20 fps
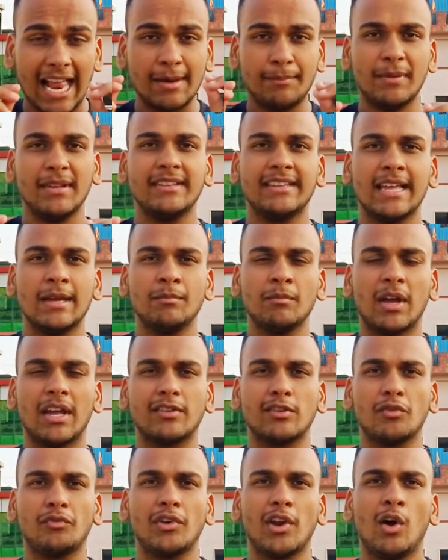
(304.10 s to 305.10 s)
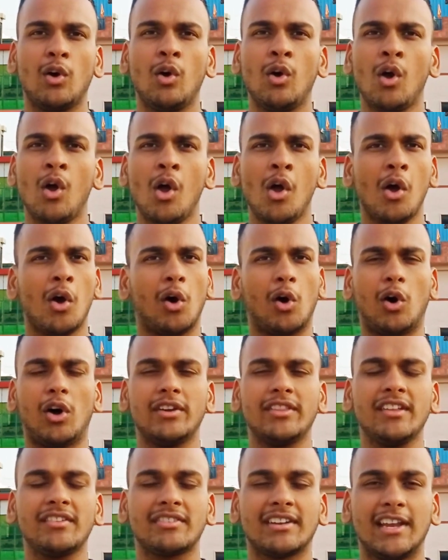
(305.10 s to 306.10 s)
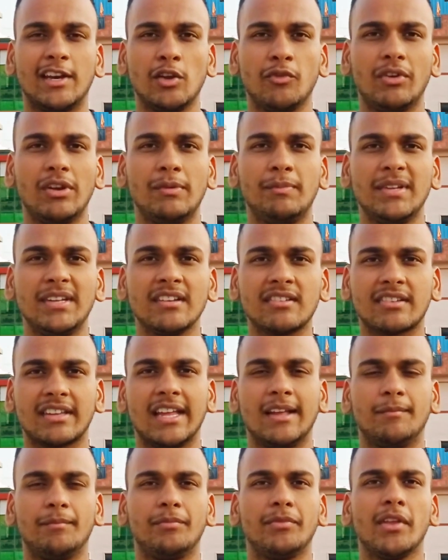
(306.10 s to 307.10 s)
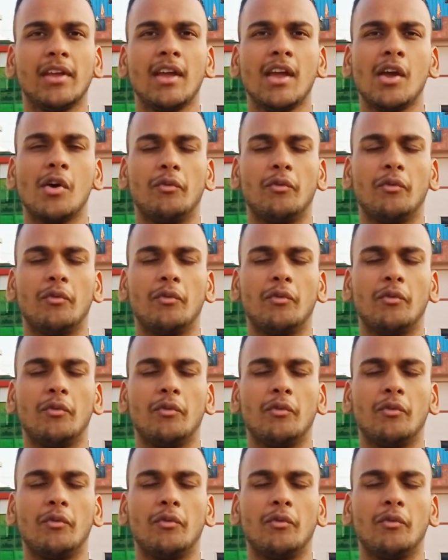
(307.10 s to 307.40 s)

helping them as of now, or the scenario will be the same?